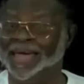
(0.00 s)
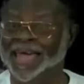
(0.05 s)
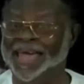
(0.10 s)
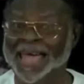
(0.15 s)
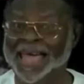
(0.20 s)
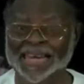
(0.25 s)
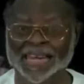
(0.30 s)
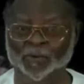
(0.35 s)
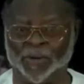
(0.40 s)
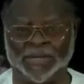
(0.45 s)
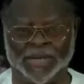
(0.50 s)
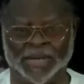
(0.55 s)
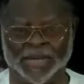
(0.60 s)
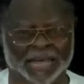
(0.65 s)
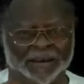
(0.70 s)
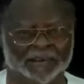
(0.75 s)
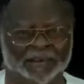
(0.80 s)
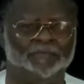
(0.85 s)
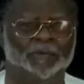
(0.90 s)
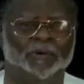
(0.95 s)
AD was like
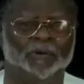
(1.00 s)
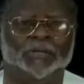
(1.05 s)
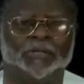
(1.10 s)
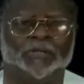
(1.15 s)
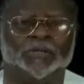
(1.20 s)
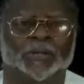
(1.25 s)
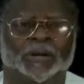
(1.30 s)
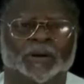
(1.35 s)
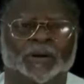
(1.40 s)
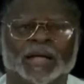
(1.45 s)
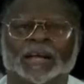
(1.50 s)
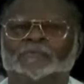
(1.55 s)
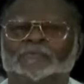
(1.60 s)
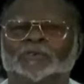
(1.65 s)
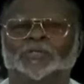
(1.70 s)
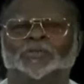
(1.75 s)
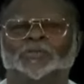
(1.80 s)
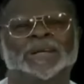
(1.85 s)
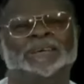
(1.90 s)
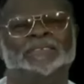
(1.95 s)
a
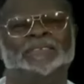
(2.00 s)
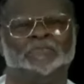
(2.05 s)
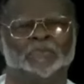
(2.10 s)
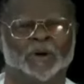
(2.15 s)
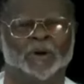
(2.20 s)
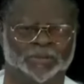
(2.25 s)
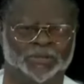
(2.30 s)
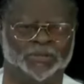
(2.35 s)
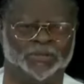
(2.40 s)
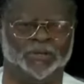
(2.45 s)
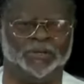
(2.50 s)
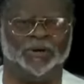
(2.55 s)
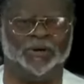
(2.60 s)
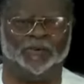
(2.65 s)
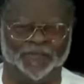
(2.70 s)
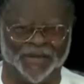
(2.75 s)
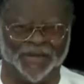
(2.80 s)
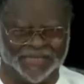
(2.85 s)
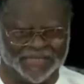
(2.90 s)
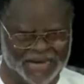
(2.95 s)
revolutionary eruption
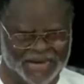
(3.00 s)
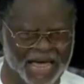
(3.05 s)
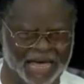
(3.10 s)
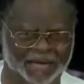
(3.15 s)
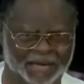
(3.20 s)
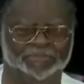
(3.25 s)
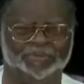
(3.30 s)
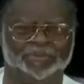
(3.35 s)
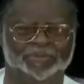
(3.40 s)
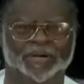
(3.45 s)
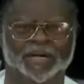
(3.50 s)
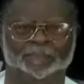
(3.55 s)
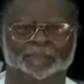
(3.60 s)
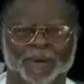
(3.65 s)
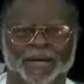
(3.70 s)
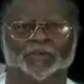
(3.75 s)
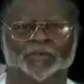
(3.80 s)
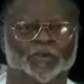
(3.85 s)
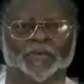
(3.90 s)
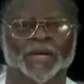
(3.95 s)
of a type, a
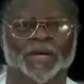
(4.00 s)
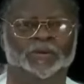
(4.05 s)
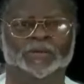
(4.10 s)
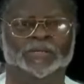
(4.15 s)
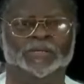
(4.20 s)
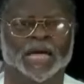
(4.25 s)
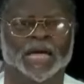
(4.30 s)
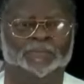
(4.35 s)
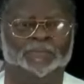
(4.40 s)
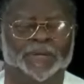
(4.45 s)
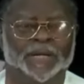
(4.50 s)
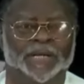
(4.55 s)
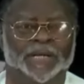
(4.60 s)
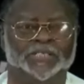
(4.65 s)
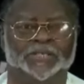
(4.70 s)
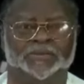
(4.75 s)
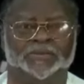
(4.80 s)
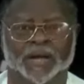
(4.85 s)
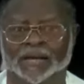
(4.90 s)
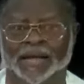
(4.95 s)
party of a new type in
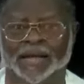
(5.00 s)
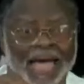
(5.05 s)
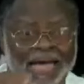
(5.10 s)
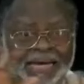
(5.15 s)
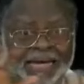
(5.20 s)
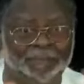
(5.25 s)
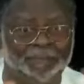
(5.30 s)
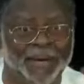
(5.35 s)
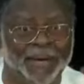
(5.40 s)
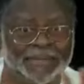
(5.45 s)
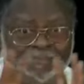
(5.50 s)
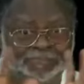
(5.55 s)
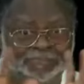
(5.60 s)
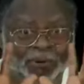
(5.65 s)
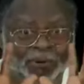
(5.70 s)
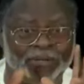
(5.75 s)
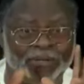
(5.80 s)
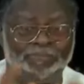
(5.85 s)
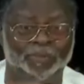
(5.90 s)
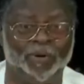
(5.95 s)
Nigeria, and other
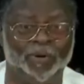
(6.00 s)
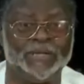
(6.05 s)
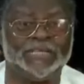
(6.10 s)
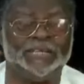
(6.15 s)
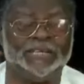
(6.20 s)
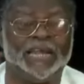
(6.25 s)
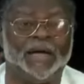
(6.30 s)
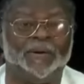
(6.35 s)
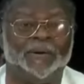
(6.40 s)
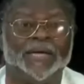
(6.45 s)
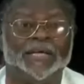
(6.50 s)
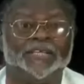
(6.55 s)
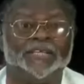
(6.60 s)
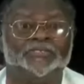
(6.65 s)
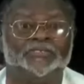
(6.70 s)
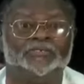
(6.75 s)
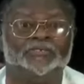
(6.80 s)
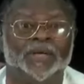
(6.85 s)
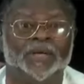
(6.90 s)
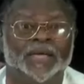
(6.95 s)
point in our
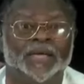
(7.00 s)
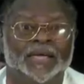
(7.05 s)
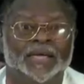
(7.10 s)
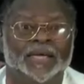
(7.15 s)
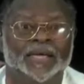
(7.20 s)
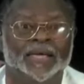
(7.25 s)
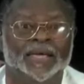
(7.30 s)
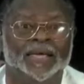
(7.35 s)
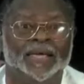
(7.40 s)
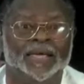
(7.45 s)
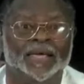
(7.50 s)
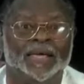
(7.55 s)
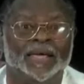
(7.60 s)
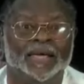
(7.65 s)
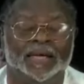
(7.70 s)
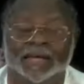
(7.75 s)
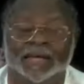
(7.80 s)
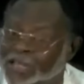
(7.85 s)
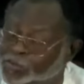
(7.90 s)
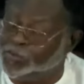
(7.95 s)
history.
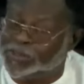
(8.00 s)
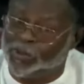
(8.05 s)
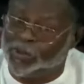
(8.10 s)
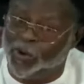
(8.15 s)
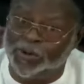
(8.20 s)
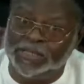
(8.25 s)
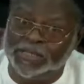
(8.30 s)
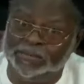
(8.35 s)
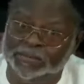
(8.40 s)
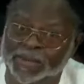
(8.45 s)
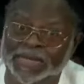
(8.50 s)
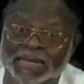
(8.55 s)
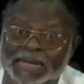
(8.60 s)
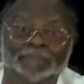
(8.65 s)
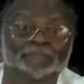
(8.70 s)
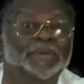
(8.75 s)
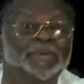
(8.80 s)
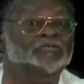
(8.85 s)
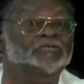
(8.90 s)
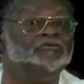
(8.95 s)
It was ultimately
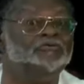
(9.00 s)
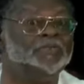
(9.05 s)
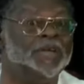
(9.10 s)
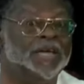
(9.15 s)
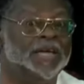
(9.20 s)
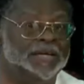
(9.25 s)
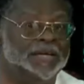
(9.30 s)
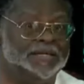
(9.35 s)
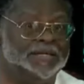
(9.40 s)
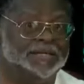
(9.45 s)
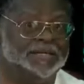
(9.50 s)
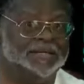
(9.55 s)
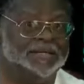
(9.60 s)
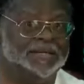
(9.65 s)
betrayed.